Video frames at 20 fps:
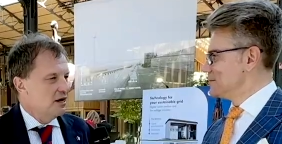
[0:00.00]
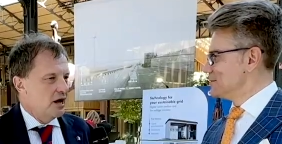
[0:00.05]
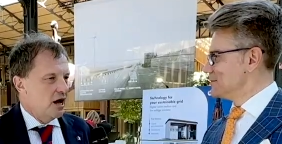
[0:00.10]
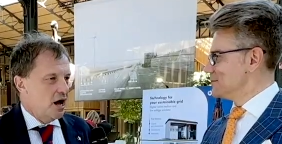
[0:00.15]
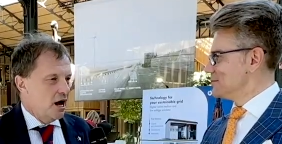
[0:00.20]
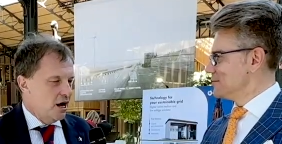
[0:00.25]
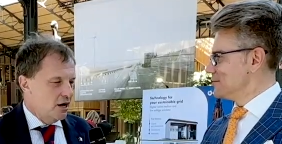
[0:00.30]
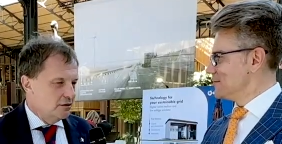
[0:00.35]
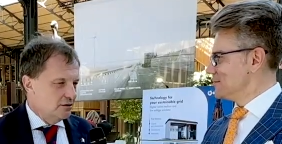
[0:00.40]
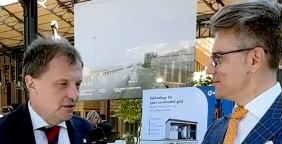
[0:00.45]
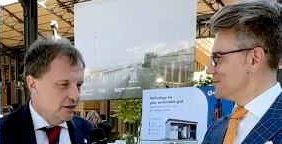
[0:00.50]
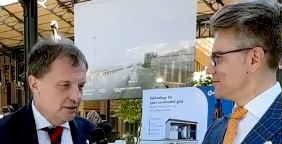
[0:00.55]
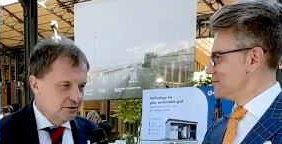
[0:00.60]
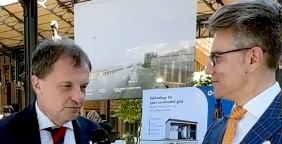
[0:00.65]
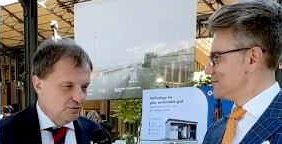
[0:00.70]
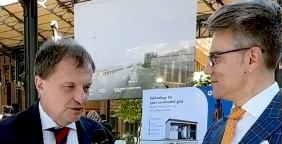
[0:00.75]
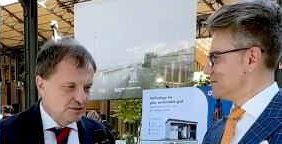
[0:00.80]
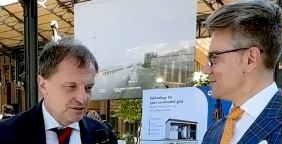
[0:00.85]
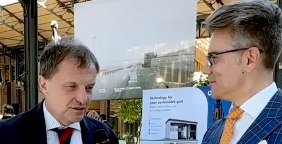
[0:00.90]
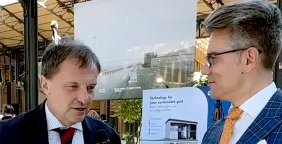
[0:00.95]
Speaker 1: Oh, it
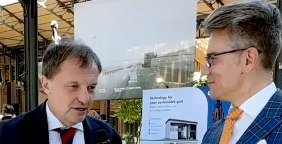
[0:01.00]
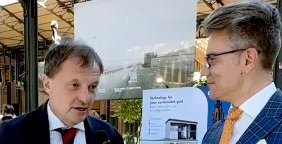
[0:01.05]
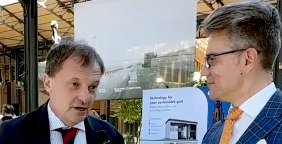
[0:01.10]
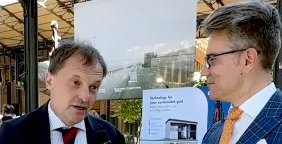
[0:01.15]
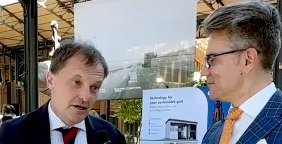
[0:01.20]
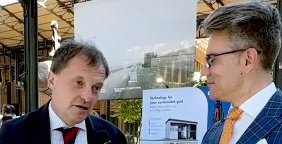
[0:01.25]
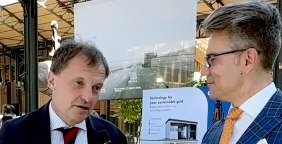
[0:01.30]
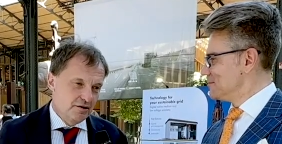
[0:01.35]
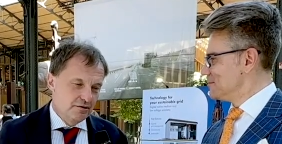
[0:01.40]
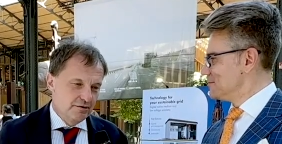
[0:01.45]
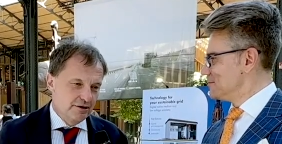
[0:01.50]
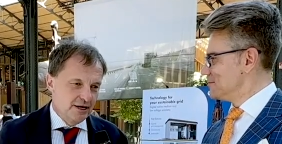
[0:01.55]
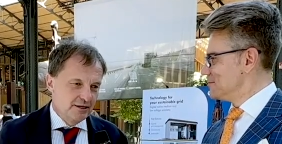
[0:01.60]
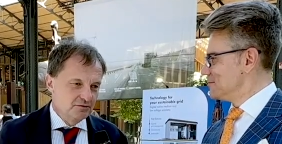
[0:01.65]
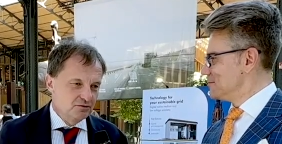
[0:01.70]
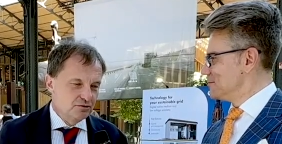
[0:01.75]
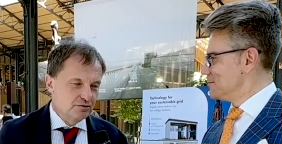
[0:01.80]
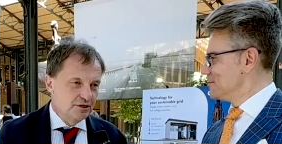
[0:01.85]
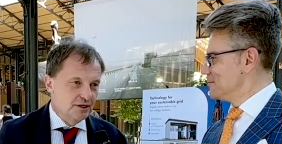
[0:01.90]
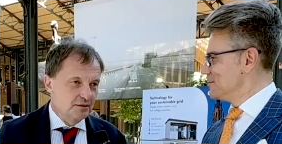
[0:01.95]
was a
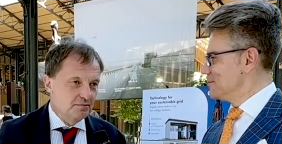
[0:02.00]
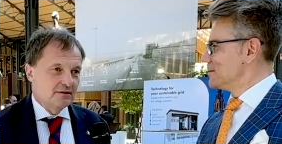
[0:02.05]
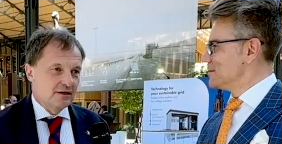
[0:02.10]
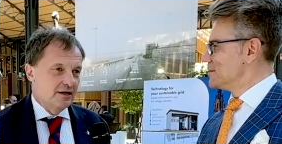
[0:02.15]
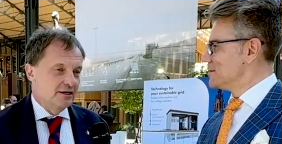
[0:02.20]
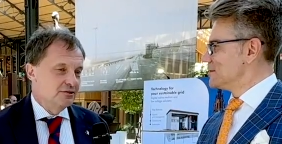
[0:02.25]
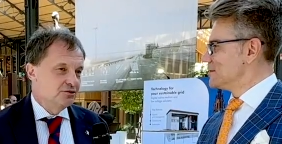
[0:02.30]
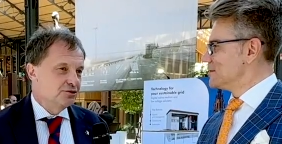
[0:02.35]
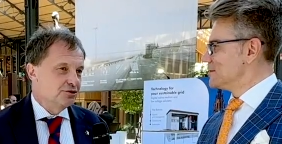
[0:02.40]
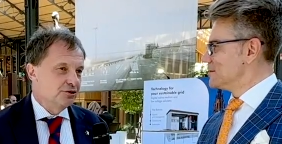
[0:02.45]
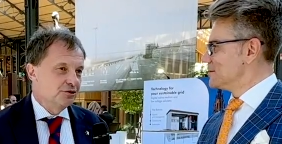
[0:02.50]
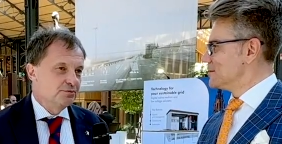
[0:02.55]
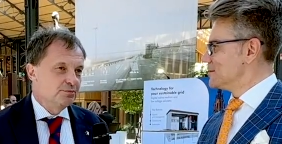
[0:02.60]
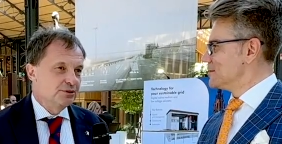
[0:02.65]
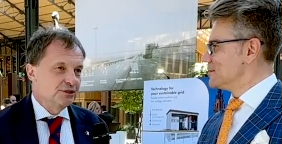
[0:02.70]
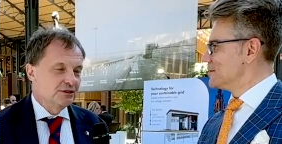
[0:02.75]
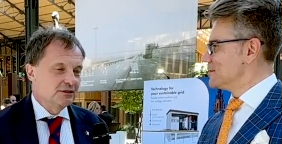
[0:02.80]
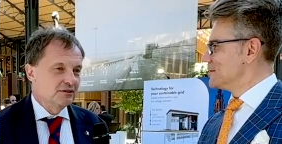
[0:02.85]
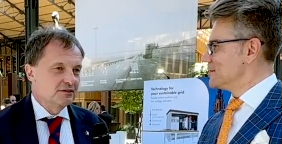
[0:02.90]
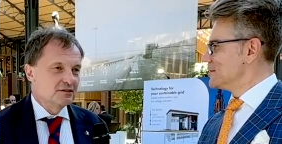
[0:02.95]
great trip. I enjoyed
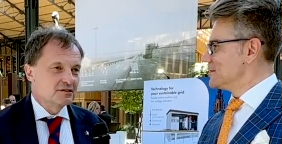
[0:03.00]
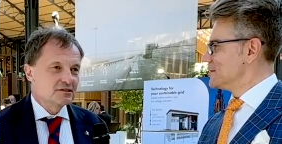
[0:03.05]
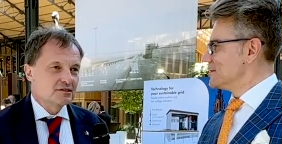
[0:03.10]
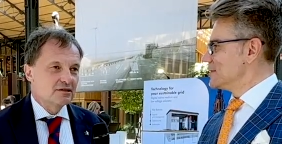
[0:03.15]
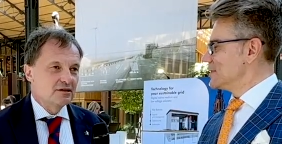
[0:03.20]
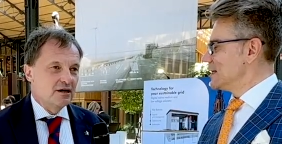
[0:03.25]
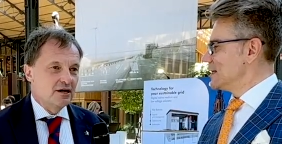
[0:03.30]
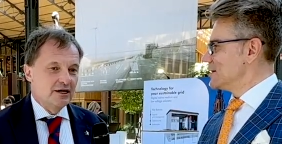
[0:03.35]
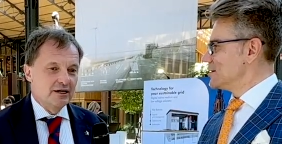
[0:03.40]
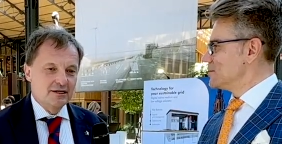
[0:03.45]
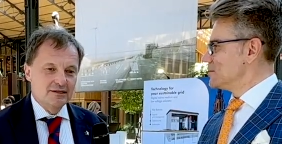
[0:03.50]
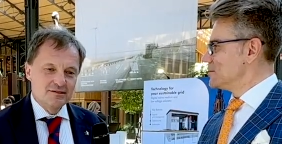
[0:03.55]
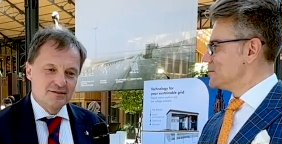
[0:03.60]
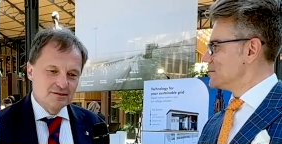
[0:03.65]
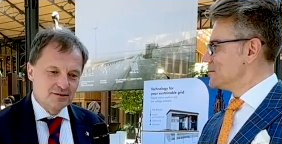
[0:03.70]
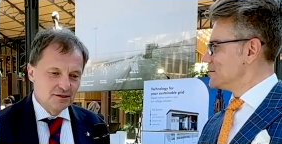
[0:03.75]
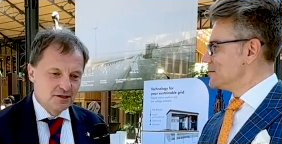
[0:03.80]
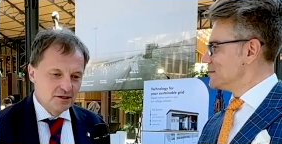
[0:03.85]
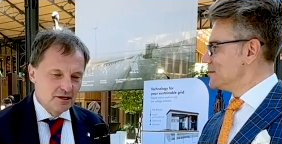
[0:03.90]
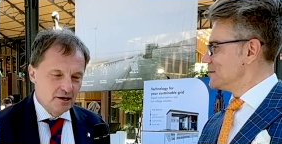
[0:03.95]
being in the sky,
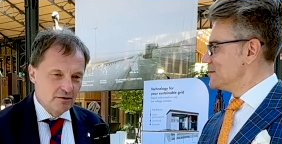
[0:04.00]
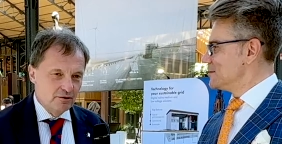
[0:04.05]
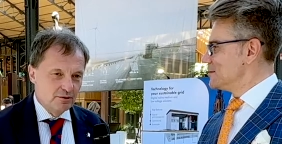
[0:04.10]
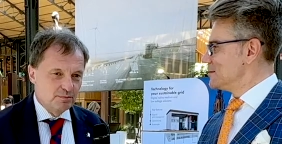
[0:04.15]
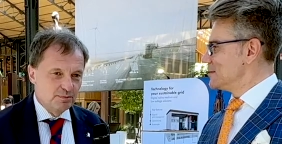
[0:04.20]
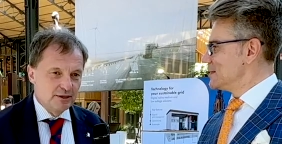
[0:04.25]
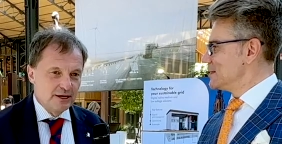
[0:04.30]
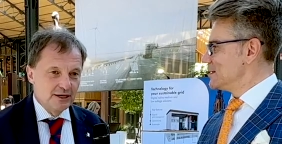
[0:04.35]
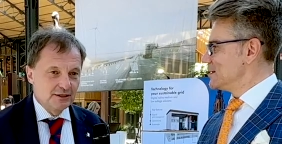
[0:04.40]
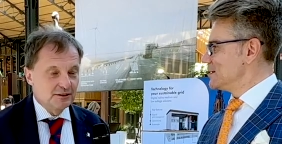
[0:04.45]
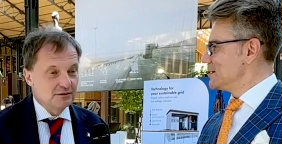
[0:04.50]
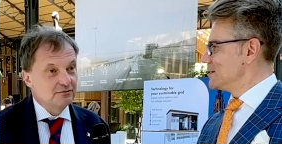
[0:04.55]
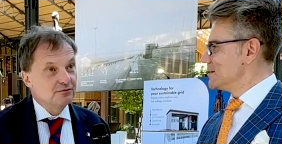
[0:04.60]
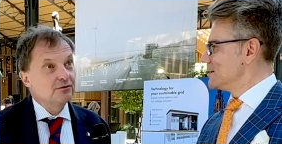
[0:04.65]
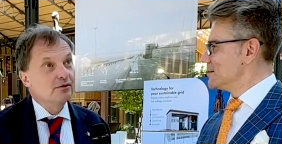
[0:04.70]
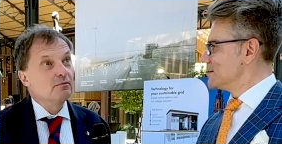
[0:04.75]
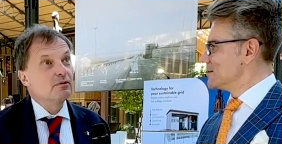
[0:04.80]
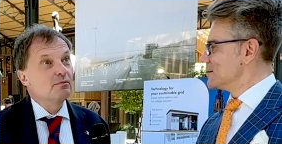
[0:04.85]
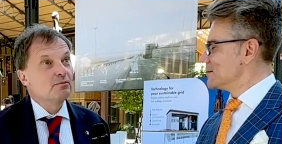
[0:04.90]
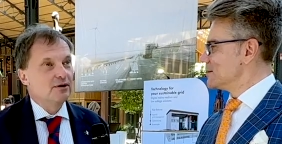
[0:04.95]
seeing our planet
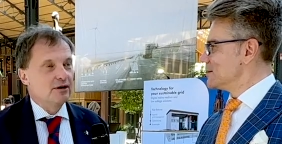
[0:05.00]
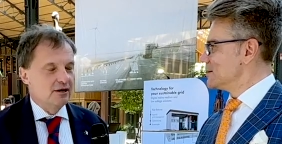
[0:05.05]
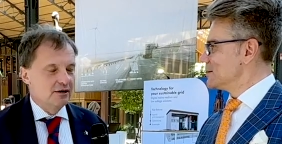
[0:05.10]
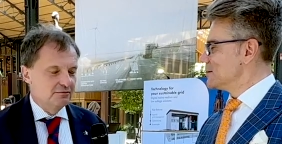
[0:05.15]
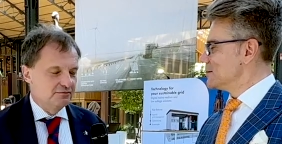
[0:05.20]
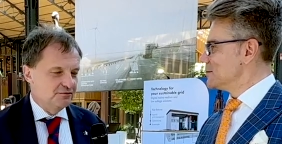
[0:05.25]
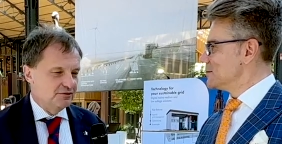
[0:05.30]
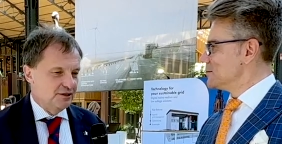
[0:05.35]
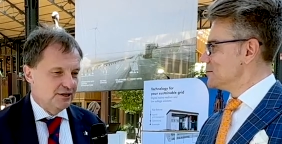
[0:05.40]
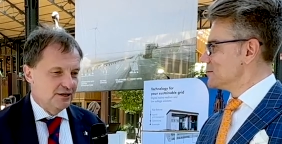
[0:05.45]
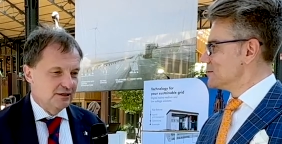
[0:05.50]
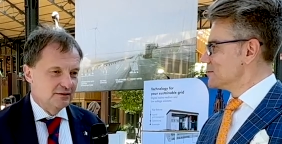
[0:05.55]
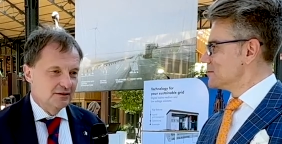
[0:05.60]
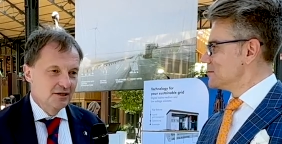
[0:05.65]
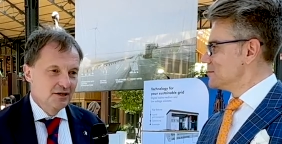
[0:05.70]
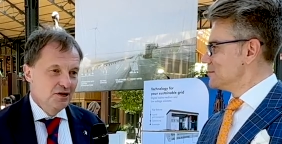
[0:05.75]
from above, and